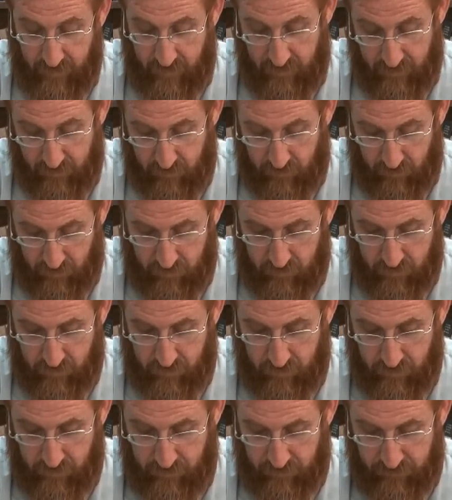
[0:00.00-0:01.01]

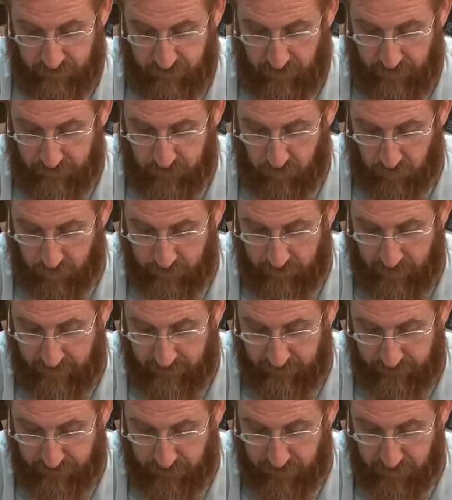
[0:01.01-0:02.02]
and in talking
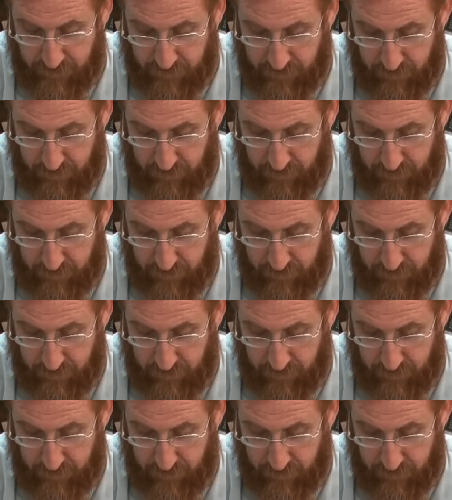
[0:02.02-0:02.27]
about verse